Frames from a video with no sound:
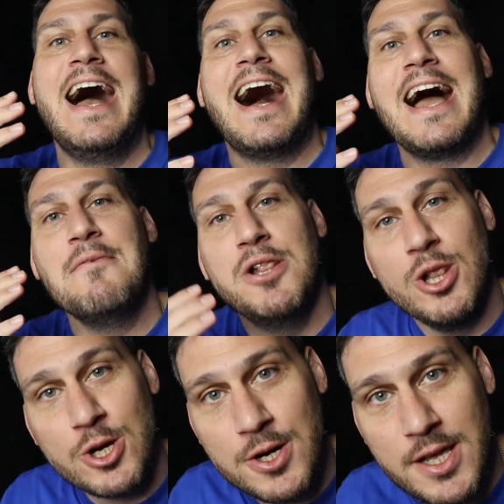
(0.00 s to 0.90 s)
I'm
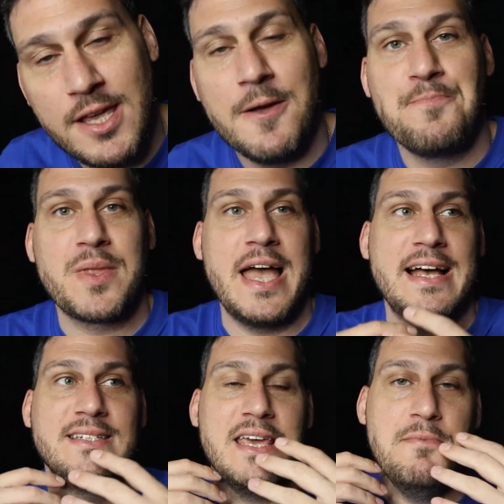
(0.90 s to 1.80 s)
learning
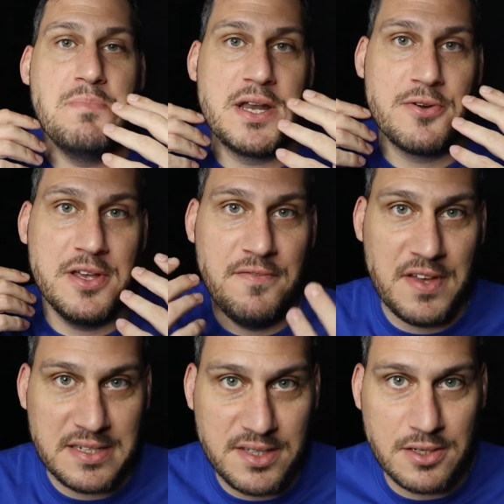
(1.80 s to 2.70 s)
as a better
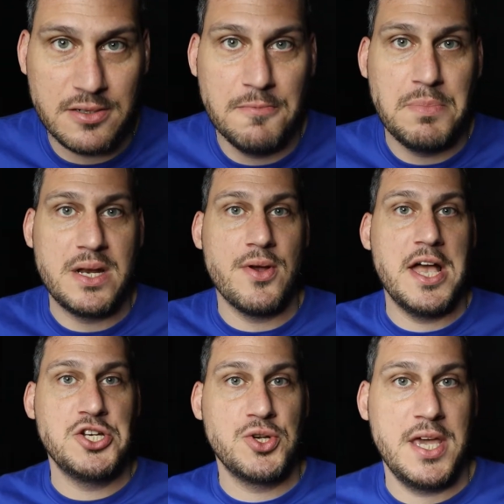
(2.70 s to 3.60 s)
investor, better
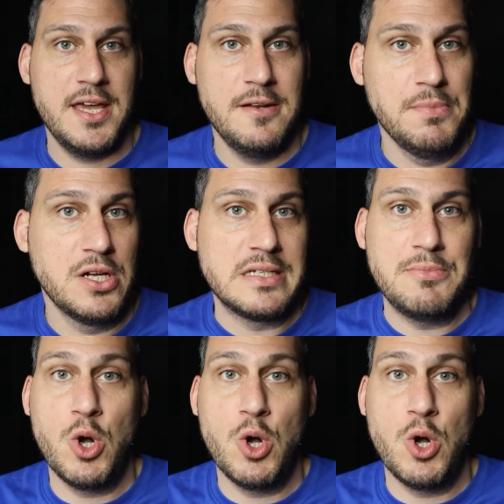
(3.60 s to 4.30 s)
educated, because I'm